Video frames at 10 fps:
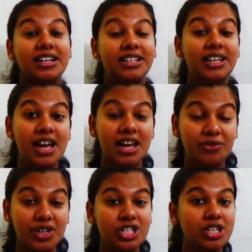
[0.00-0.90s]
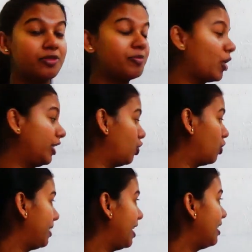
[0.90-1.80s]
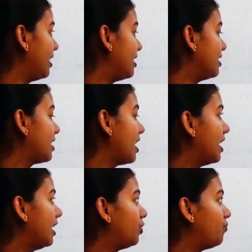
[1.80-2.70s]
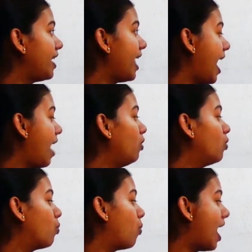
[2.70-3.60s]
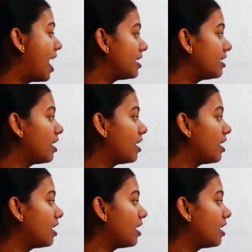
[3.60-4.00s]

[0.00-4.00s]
definition of polynomial is it will have one